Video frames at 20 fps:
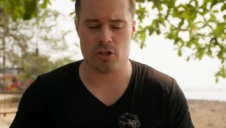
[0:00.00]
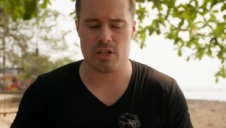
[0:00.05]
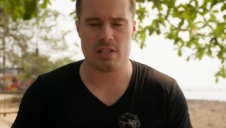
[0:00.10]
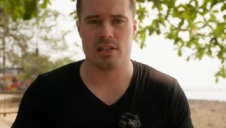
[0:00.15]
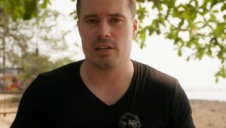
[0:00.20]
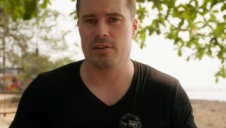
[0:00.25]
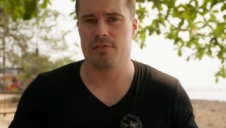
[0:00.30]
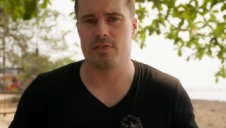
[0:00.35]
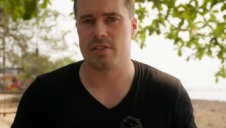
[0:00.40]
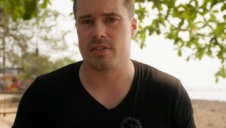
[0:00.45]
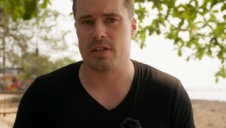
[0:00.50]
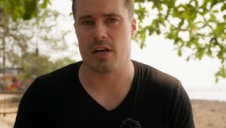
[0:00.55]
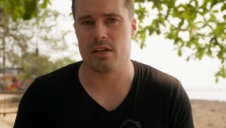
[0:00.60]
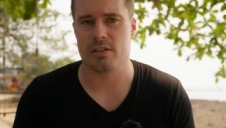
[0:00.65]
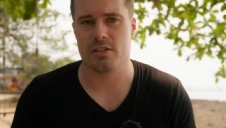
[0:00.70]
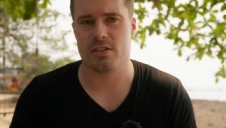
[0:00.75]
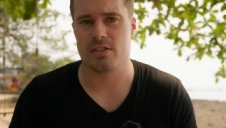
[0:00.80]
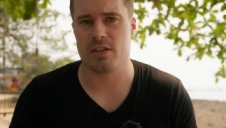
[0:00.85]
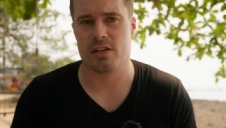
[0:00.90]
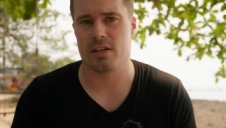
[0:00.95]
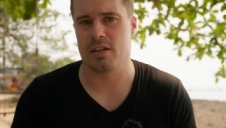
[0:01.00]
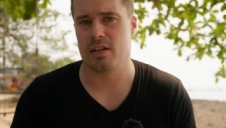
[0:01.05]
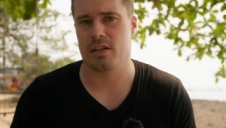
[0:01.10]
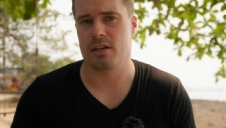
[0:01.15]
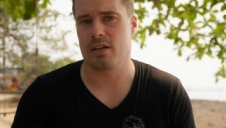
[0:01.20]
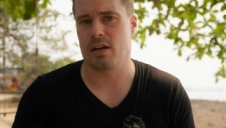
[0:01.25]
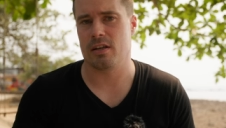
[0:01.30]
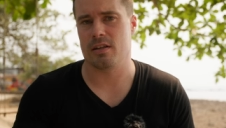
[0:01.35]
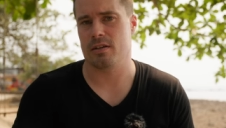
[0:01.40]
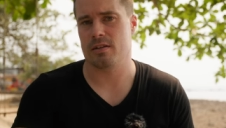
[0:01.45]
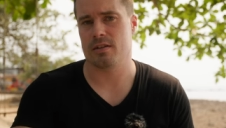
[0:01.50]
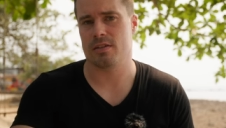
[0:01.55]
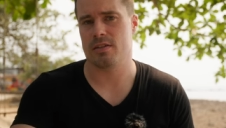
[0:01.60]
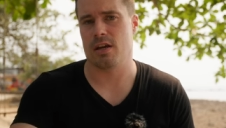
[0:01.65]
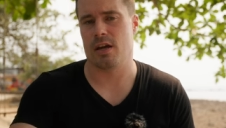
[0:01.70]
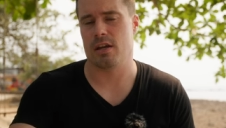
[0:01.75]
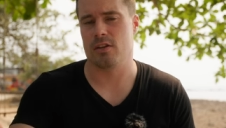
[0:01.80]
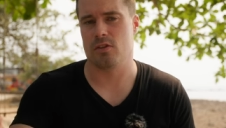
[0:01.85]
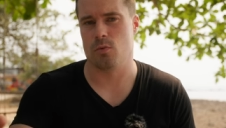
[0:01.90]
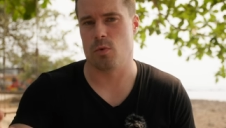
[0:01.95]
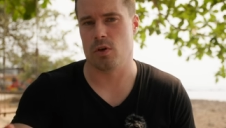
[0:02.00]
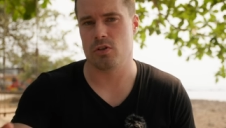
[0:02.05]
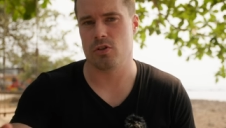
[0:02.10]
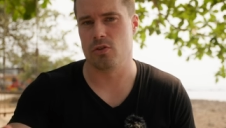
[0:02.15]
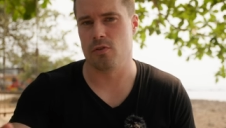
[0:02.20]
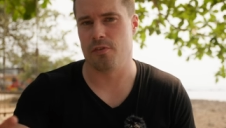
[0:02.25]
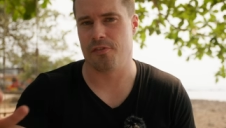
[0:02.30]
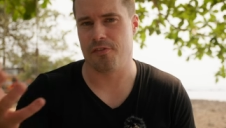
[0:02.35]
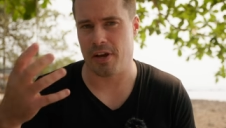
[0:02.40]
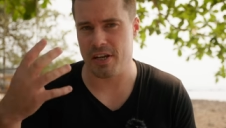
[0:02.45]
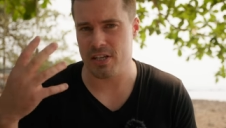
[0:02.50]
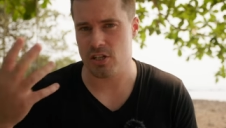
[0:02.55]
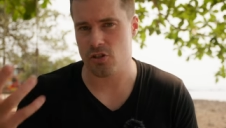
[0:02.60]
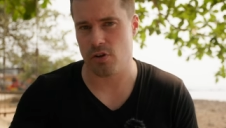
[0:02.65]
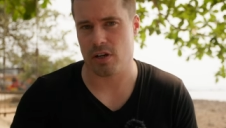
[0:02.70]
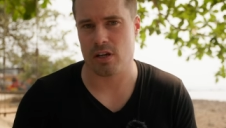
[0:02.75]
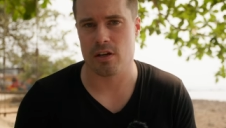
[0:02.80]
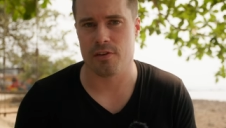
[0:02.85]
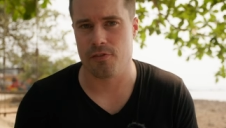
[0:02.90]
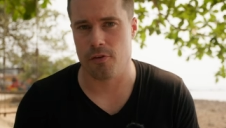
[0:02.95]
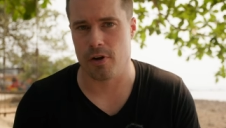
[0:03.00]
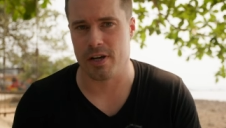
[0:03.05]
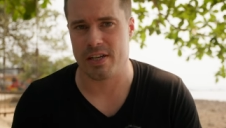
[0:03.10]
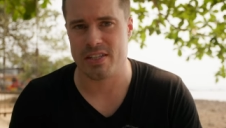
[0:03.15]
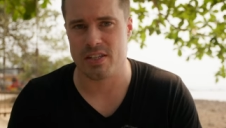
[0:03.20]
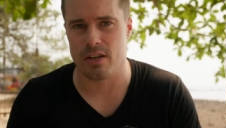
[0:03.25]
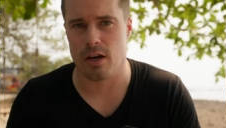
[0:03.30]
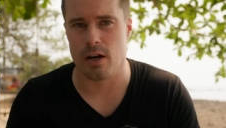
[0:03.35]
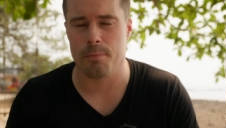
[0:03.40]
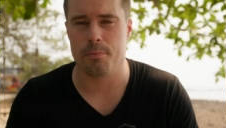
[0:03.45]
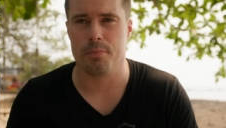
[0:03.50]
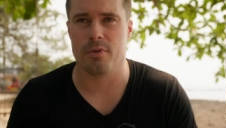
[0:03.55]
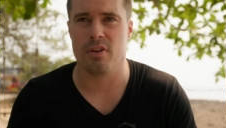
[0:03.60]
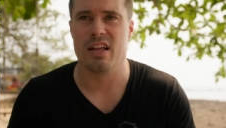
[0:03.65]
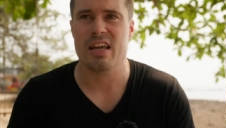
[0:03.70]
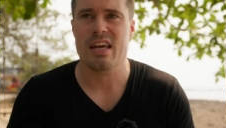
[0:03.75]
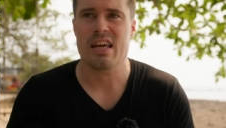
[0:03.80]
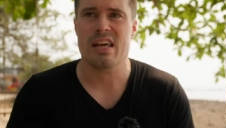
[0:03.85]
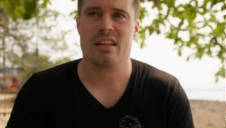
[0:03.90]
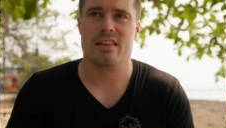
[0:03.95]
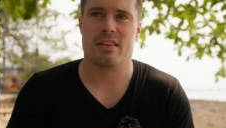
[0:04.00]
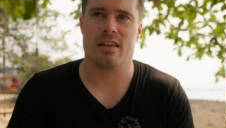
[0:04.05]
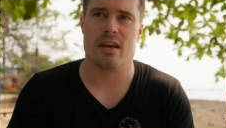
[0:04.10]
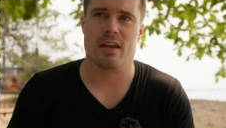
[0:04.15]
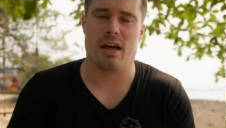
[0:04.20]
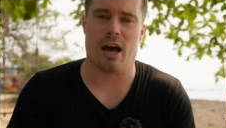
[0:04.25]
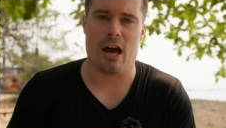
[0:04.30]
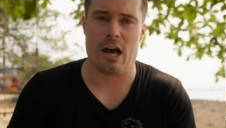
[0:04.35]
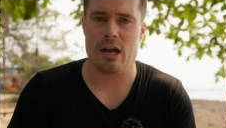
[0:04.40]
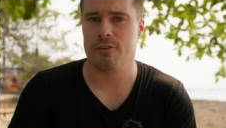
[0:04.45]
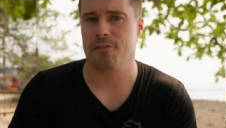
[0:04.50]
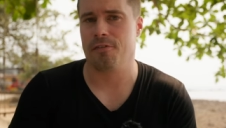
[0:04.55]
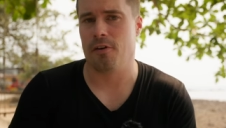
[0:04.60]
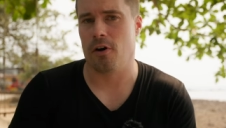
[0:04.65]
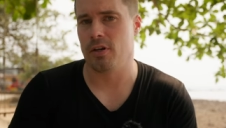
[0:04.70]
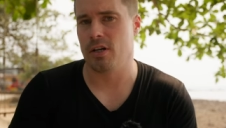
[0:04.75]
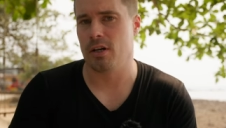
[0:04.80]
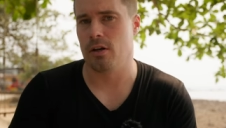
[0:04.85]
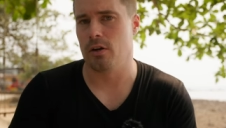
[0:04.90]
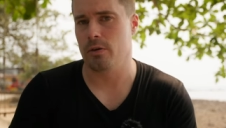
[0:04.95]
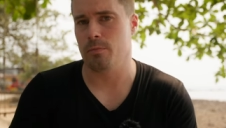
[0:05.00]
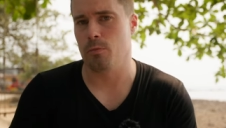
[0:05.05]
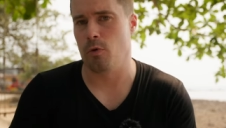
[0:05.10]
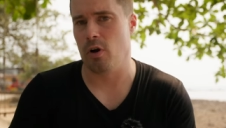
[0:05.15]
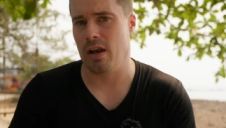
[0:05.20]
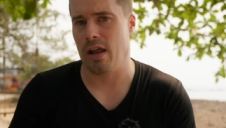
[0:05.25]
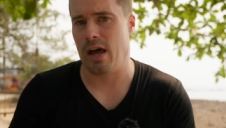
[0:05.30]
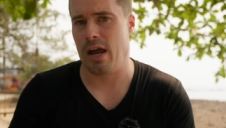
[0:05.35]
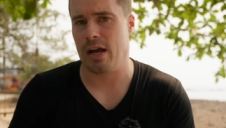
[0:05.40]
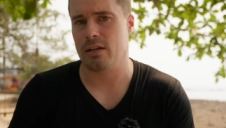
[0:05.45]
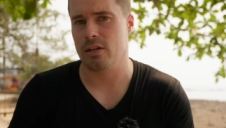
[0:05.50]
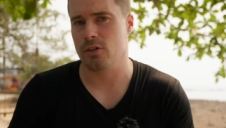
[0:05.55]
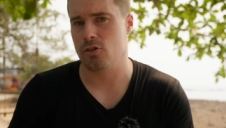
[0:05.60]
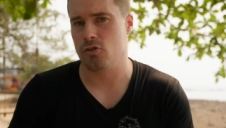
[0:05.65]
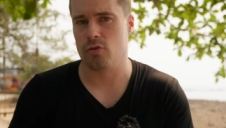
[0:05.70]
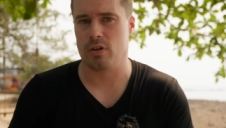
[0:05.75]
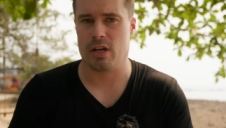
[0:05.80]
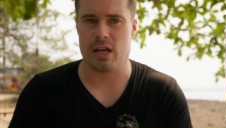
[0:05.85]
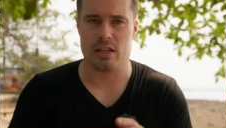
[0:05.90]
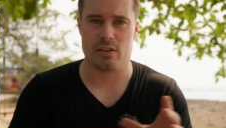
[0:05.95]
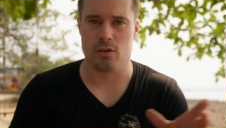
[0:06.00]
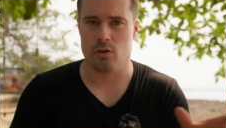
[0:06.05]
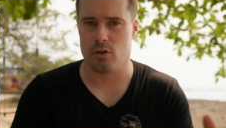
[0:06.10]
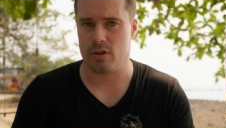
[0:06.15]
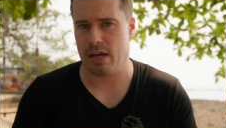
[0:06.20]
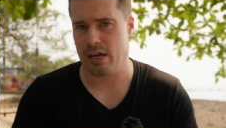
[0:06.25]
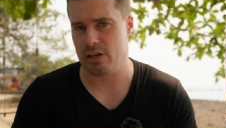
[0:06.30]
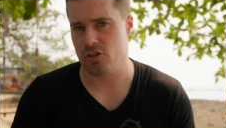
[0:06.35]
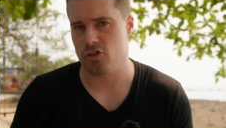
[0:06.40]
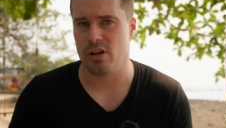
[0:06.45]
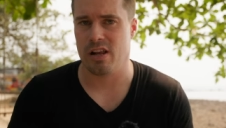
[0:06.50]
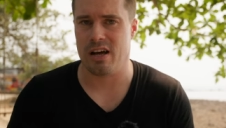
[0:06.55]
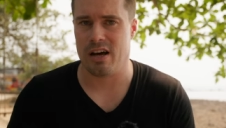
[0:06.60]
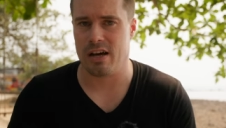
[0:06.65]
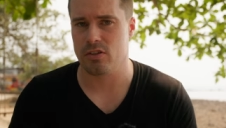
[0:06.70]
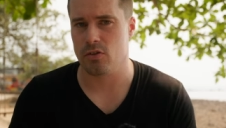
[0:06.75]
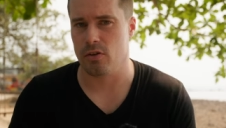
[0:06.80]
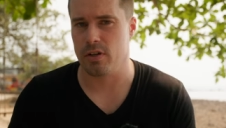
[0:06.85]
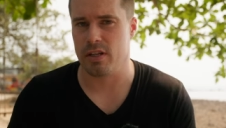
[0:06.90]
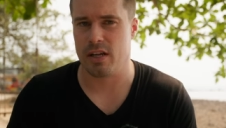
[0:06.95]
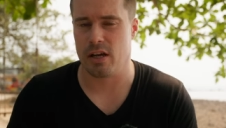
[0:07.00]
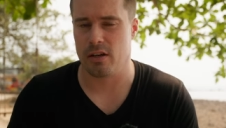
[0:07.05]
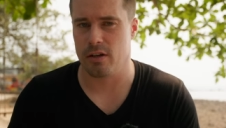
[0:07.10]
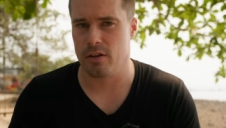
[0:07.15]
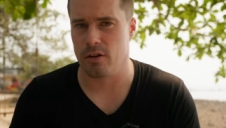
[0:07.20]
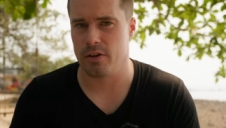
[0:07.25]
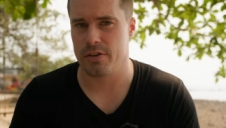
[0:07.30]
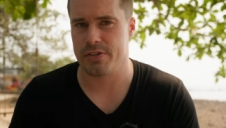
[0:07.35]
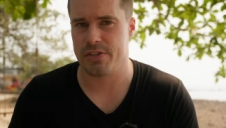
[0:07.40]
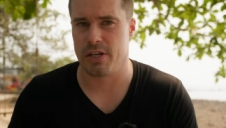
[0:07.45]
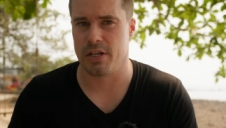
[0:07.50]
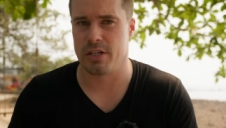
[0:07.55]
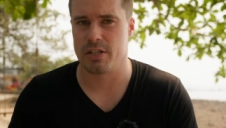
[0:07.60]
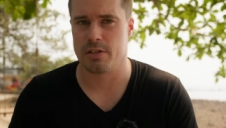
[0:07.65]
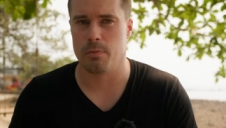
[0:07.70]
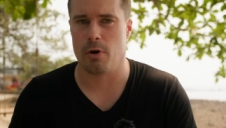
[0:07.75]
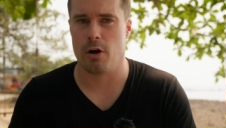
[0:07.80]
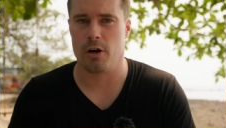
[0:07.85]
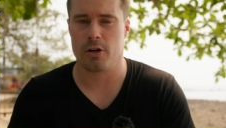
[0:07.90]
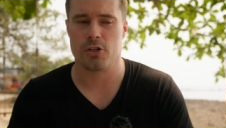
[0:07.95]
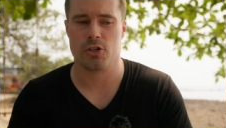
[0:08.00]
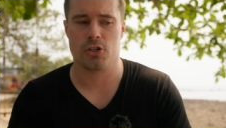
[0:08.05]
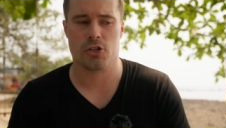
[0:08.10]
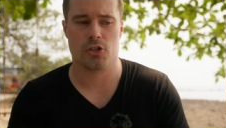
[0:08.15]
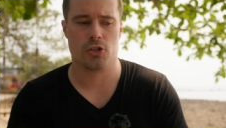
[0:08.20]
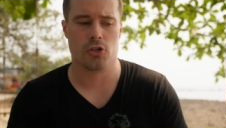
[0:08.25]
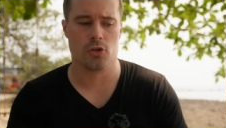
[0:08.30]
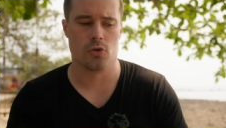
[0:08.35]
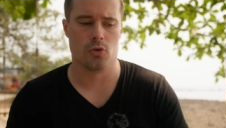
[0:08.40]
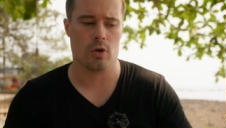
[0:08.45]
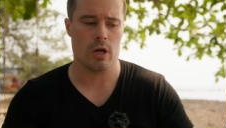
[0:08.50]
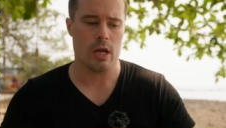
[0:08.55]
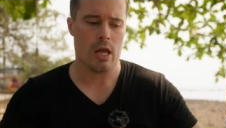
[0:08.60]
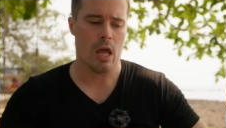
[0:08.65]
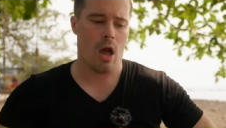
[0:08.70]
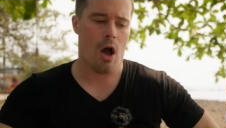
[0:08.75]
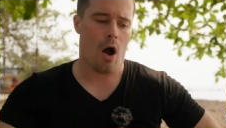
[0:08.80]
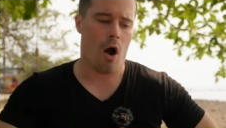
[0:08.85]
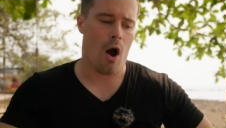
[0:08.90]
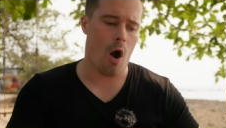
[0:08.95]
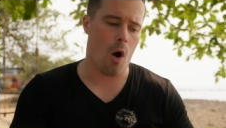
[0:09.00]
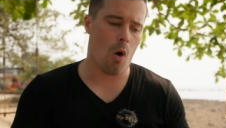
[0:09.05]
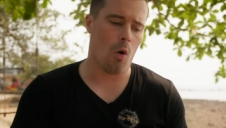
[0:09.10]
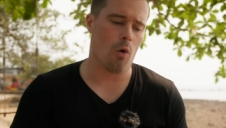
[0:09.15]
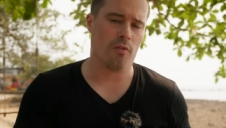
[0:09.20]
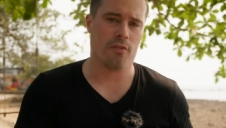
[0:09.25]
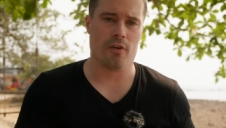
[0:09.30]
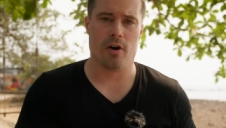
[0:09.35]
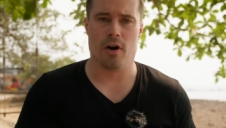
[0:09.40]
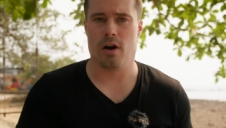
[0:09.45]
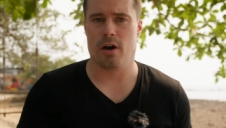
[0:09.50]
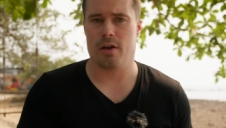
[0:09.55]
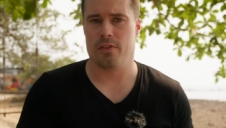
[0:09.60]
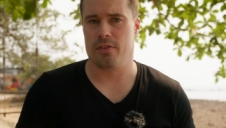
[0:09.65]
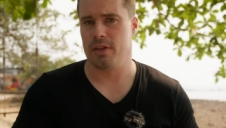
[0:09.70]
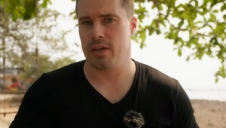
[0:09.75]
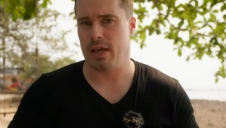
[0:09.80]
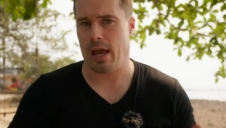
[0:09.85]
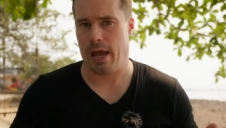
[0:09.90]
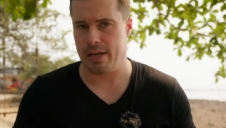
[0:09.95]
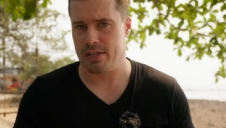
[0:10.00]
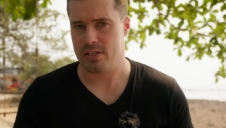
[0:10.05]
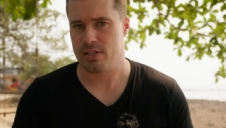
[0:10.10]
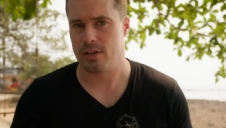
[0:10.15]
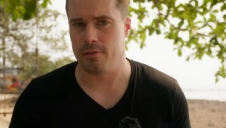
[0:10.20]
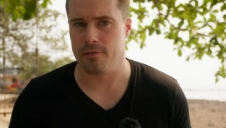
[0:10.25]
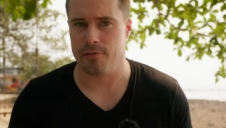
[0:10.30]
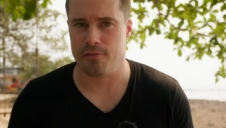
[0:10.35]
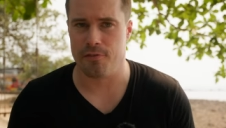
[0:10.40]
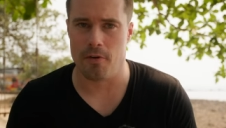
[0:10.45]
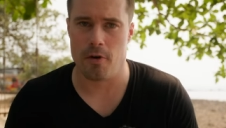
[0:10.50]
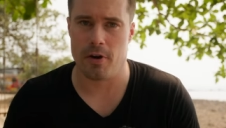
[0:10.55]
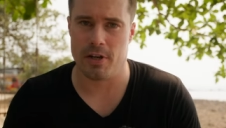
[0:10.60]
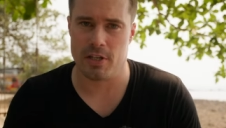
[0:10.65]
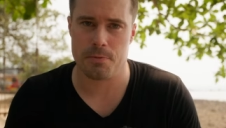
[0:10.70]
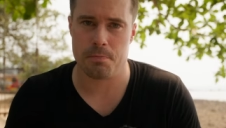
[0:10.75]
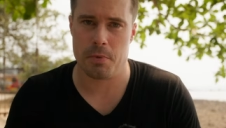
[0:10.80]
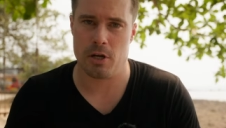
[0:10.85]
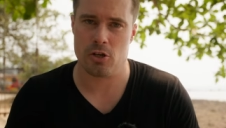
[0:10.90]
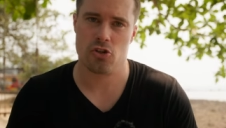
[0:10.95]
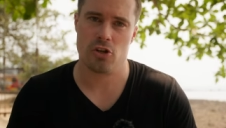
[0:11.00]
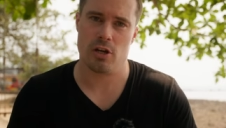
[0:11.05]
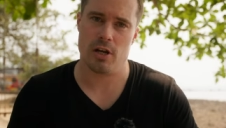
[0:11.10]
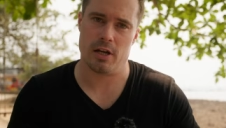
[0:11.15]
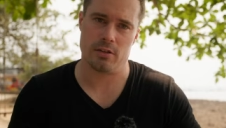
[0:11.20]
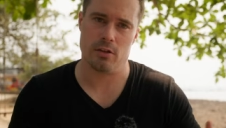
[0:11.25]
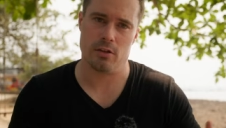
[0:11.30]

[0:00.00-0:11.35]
you just leave the standard settings and you want to do face tracking, for example, then I found it a lot more likely to get the occasional hunt on the Canon R6 Mark II over the A7 IV, especially